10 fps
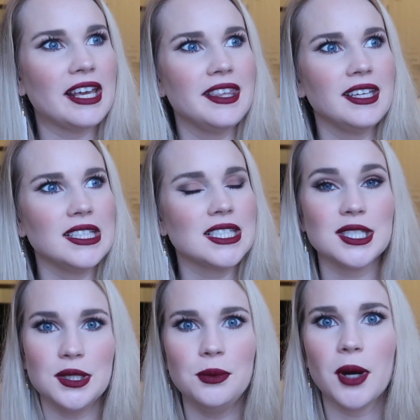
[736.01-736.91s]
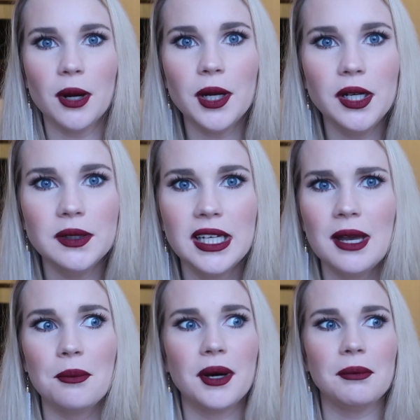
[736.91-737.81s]
I think it's tomorrow,
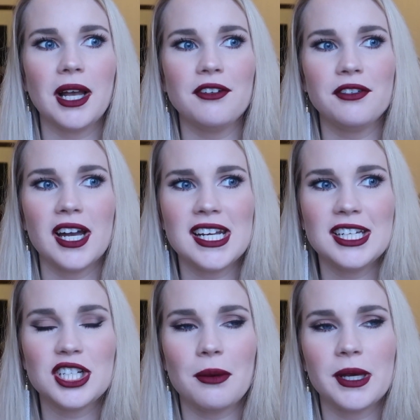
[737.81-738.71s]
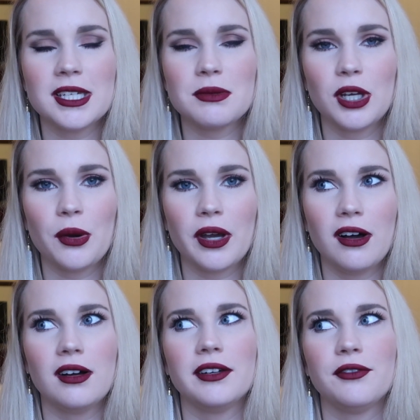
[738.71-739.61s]
but Black Friday shopping has been going
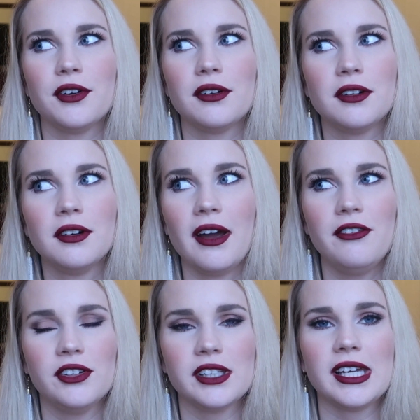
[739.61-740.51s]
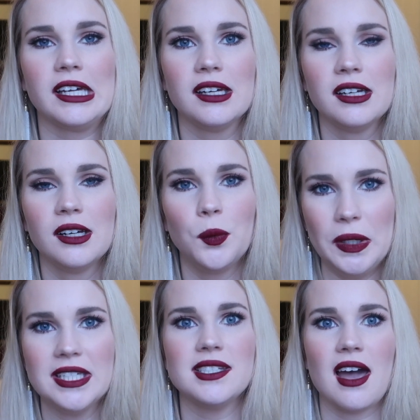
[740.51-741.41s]
on for, I feel like,
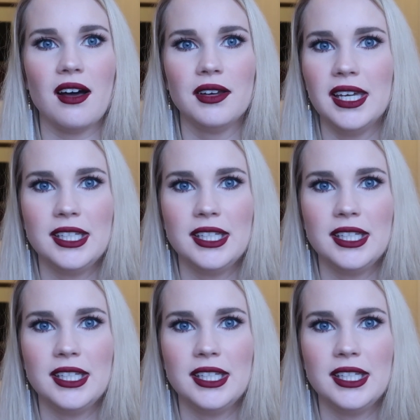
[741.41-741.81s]
weeks now.